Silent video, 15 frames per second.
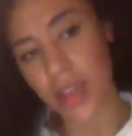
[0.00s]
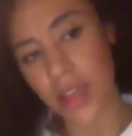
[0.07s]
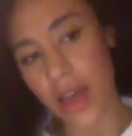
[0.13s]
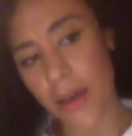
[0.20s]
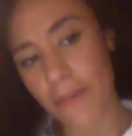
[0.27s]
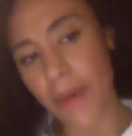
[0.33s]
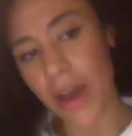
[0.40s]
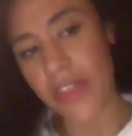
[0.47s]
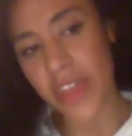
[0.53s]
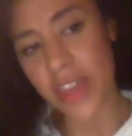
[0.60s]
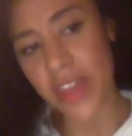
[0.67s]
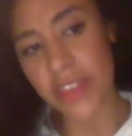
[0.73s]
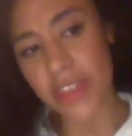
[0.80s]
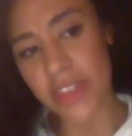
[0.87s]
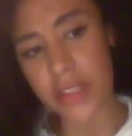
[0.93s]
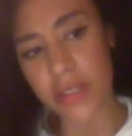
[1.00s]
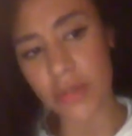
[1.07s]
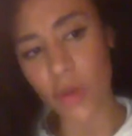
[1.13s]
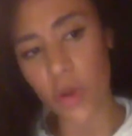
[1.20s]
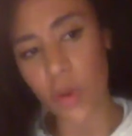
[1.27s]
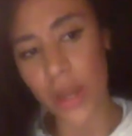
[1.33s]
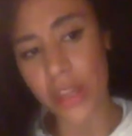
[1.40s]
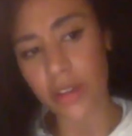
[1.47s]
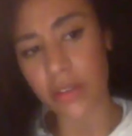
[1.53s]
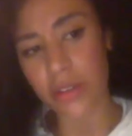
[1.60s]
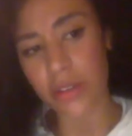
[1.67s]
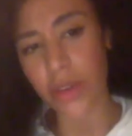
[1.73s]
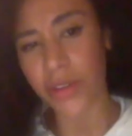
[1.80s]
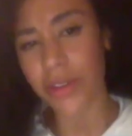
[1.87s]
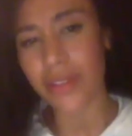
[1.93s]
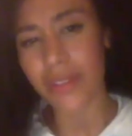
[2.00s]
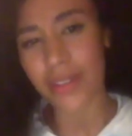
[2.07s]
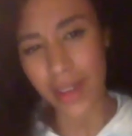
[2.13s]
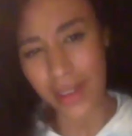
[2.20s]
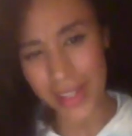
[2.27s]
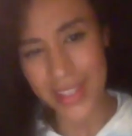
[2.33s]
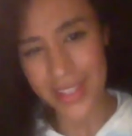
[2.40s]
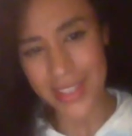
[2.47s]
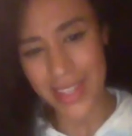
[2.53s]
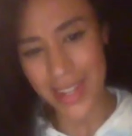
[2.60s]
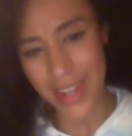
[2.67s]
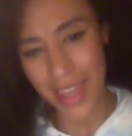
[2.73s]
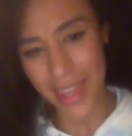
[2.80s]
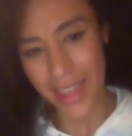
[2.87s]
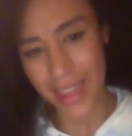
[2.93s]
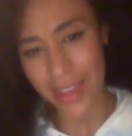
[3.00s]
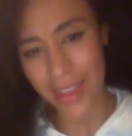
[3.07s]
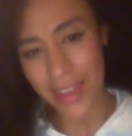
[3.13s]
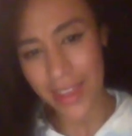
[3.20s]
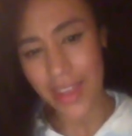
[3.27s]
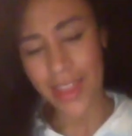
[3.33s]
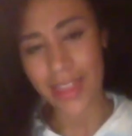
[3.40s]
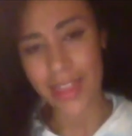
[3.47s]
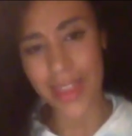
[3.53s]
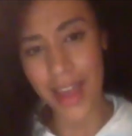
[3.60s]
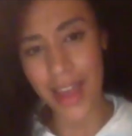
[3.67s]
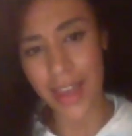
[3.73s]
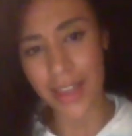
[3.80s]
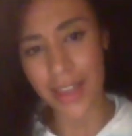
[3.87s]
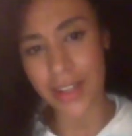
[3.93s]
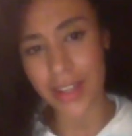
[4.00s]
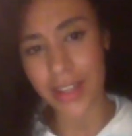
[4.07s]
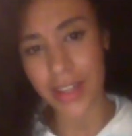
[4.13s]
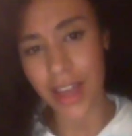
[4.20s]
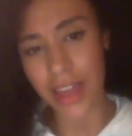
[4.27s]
I think there are some quite good nuggets in here that I